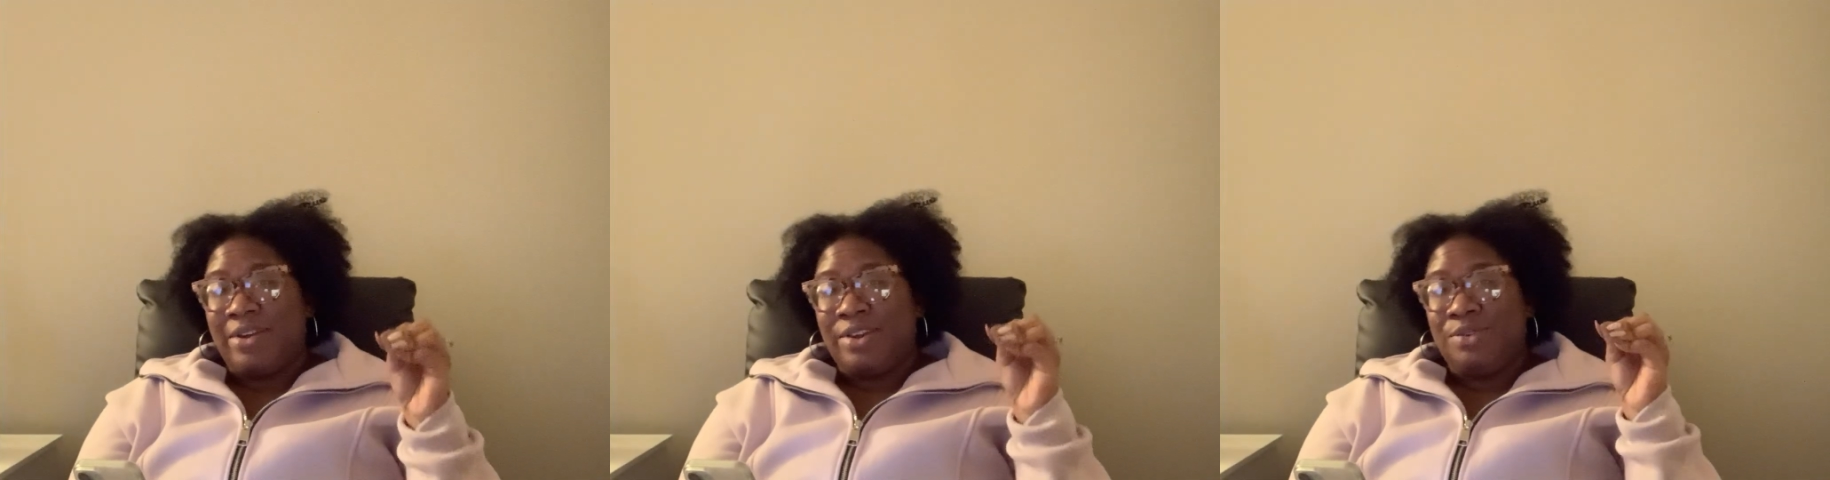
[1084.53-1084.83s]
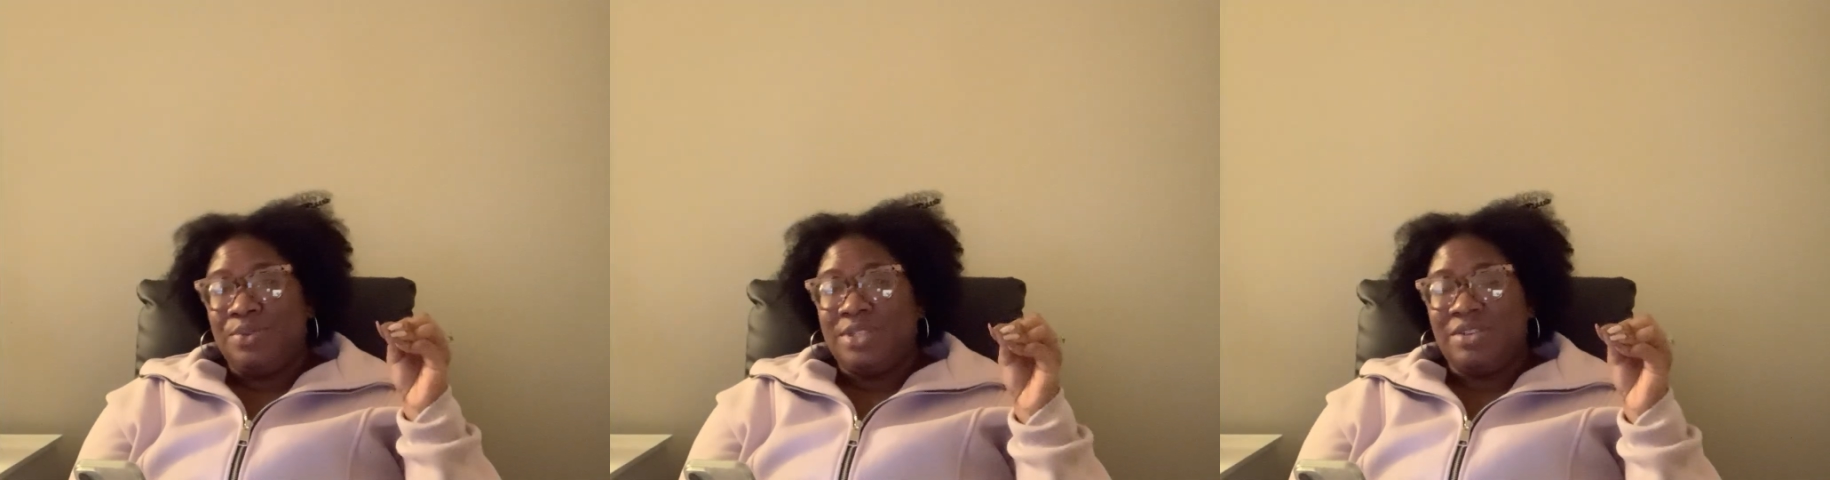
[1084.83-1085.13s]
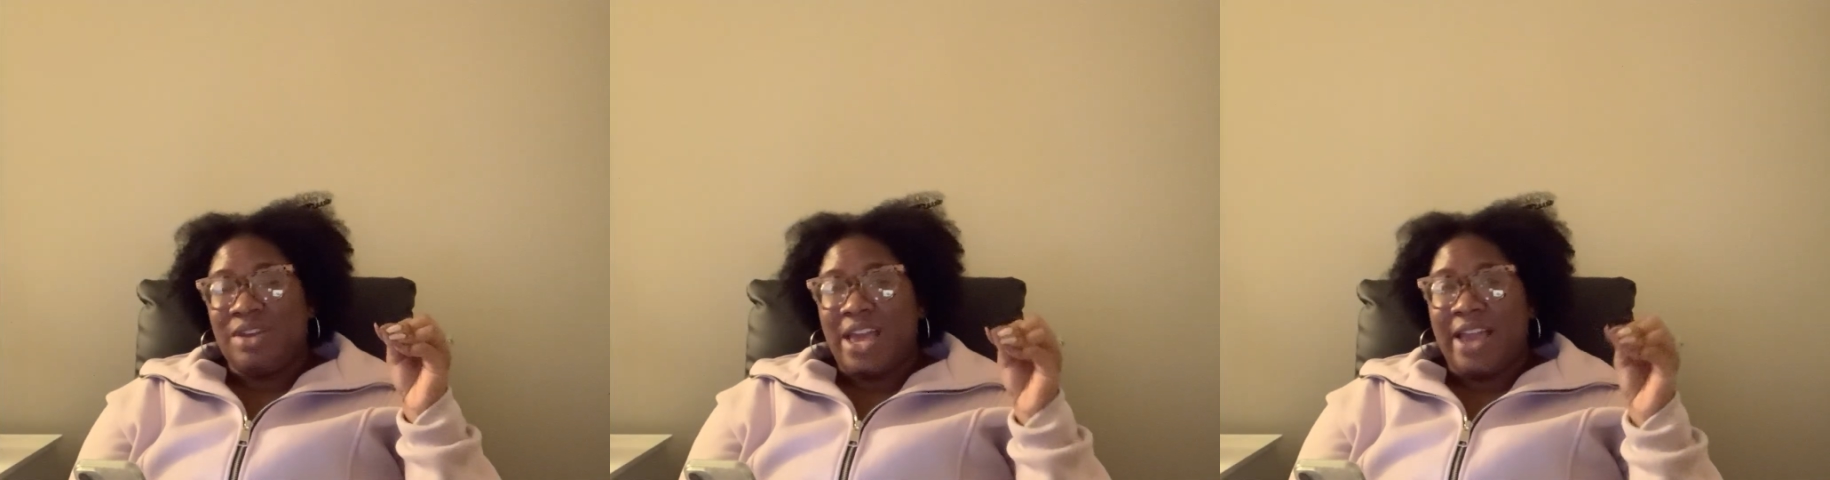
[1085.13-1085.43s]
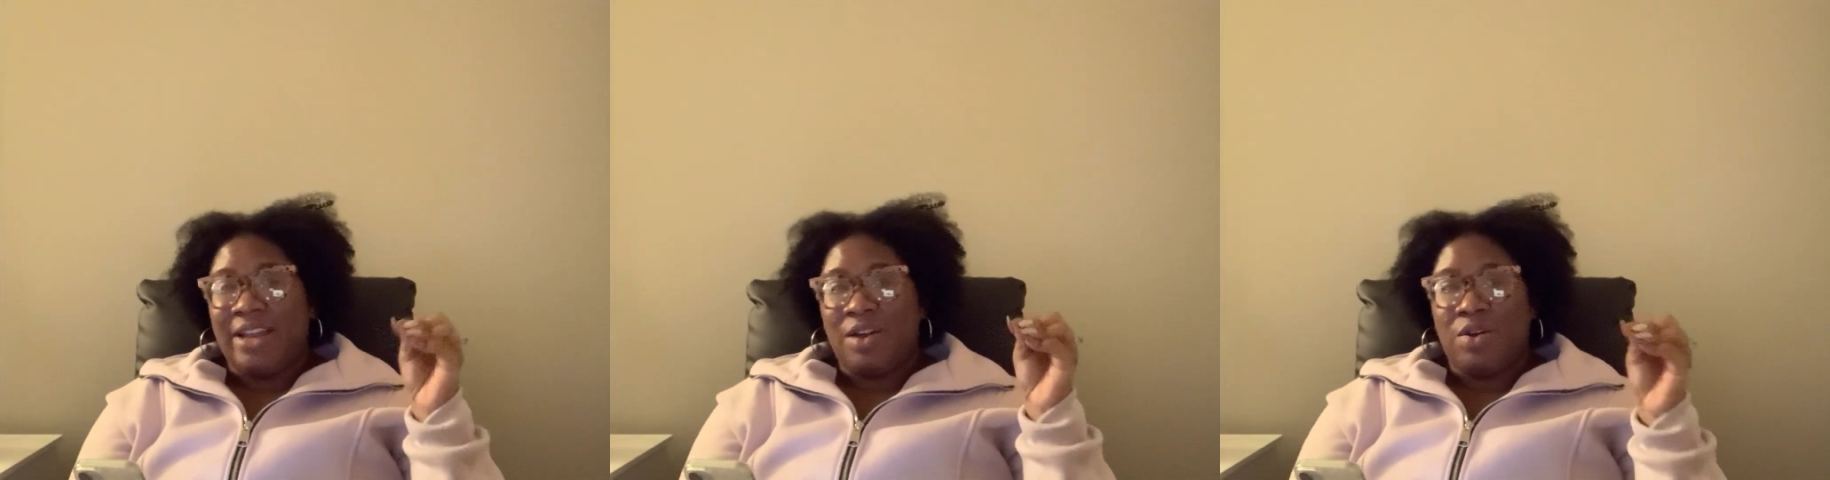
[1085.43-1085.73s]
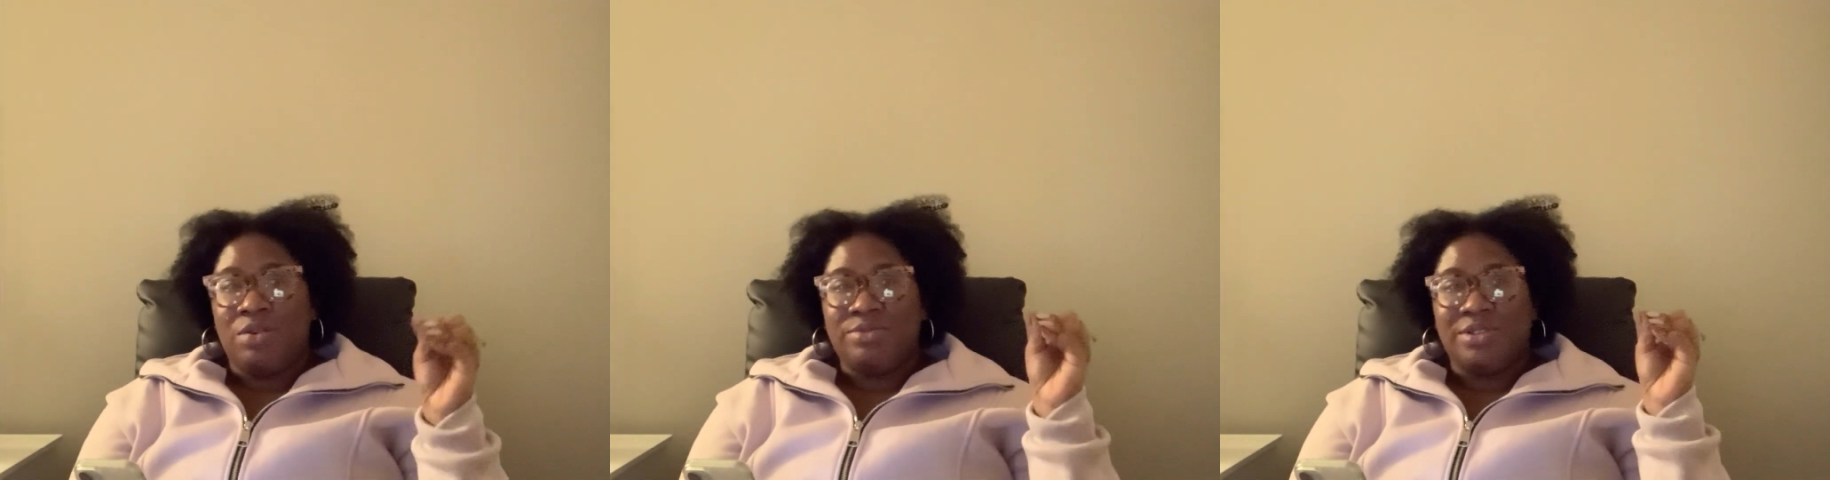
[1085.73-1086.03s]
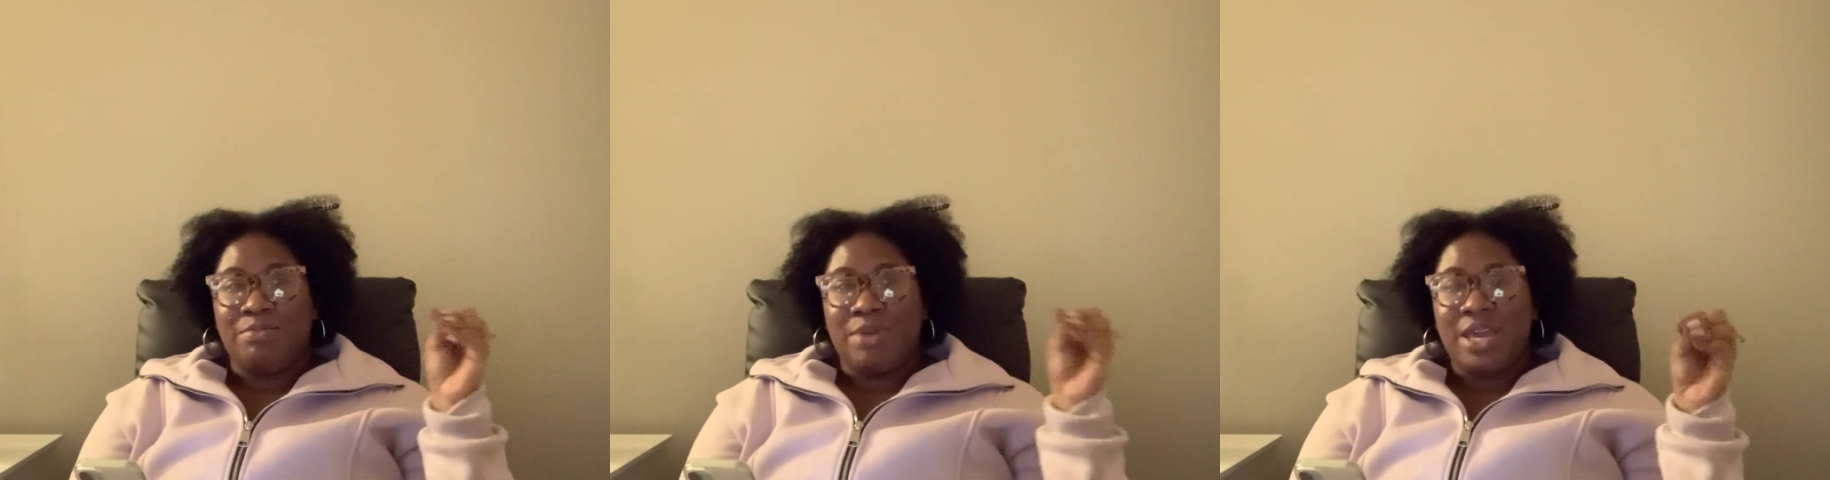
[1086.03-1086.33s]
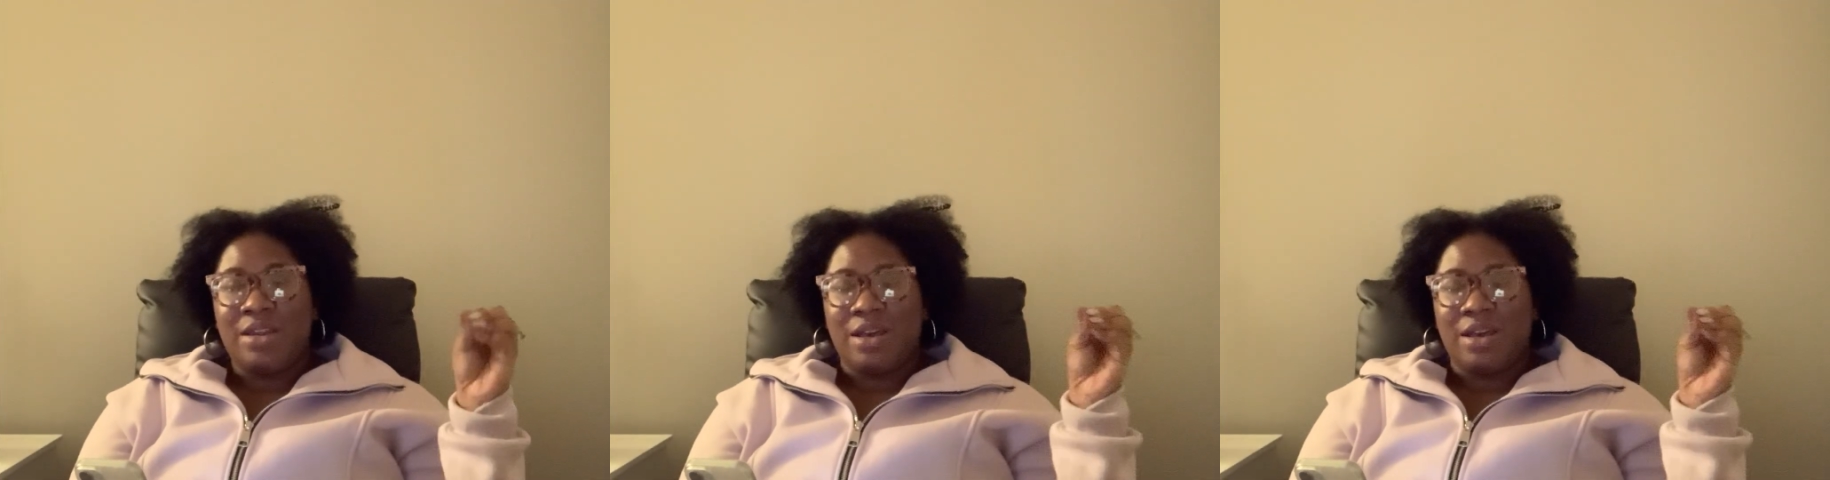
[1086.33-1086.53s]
and you still hanging on to meeting